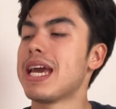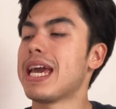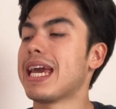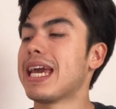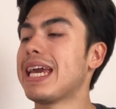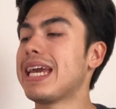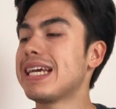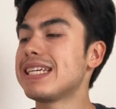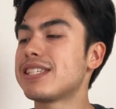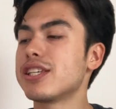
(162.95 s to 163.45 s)

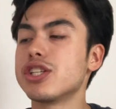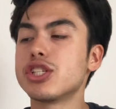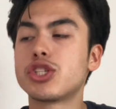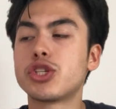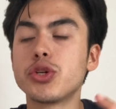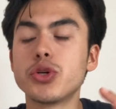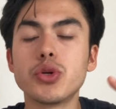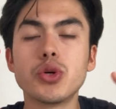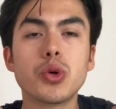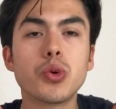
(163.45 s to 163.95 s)
is
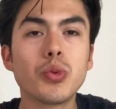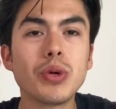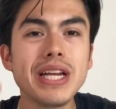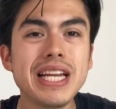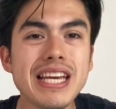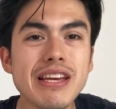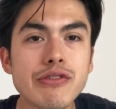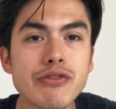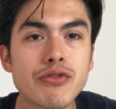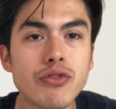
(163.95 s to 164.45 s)
to
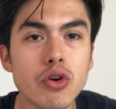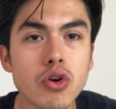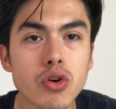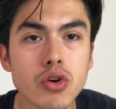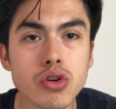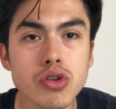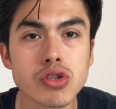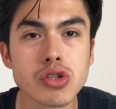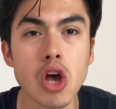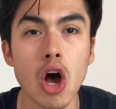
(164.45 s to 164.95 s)
really
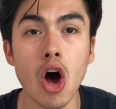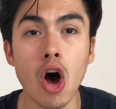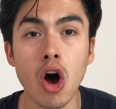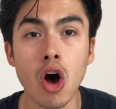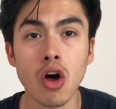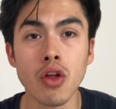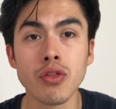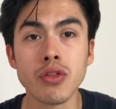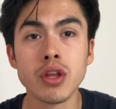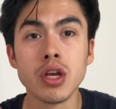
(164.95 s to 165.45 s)
focus
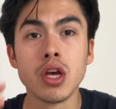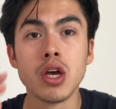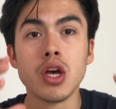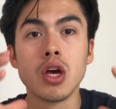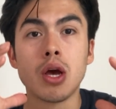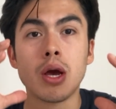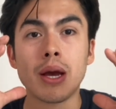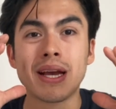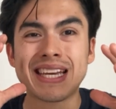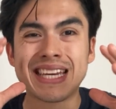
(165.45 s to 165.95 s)
on
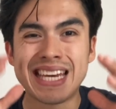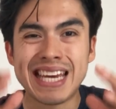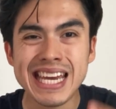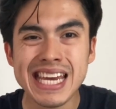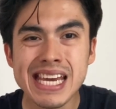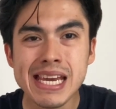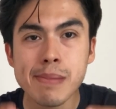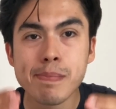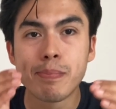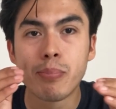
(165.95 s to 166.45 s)

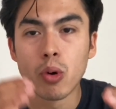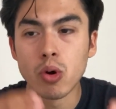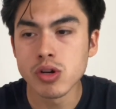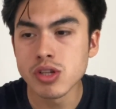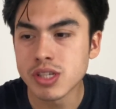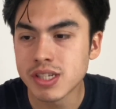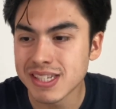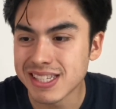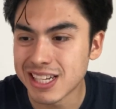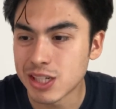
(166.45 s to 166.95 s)
key
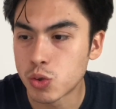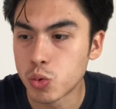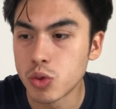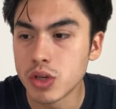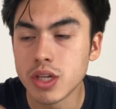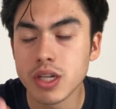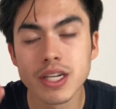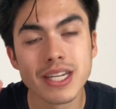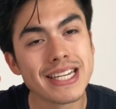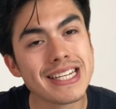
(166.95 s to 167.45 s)
points that we
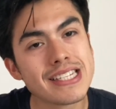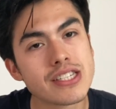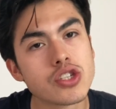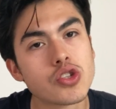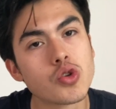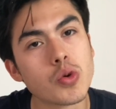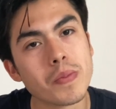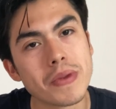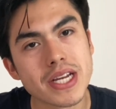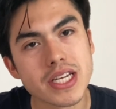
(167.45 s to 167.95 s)
need to
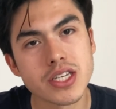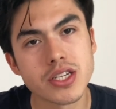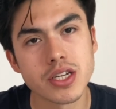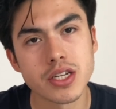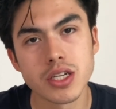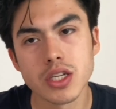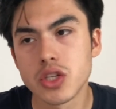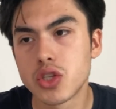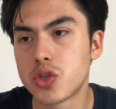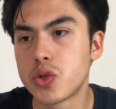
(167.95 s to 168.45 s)

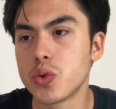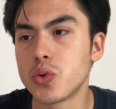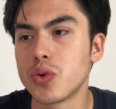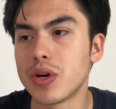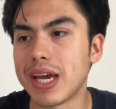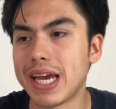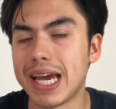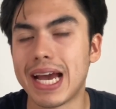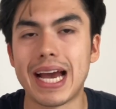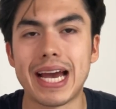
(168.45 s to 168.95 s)
mention to
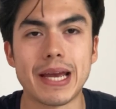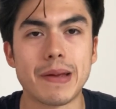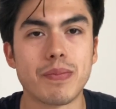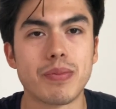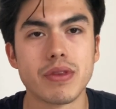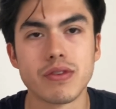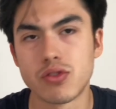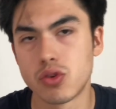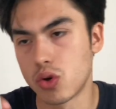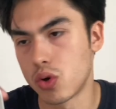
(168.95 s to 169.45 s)
AI.
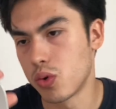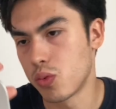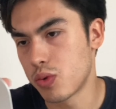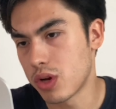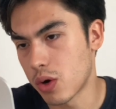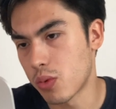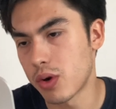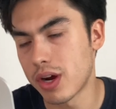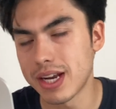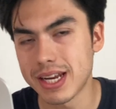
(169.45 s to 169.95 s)
So we are
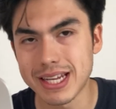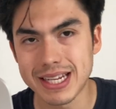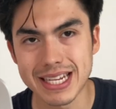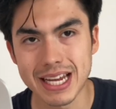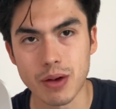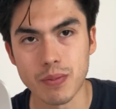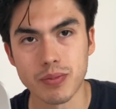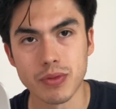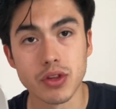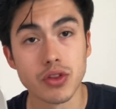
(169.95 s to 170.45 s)
writing
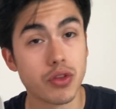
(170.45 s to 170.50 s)
down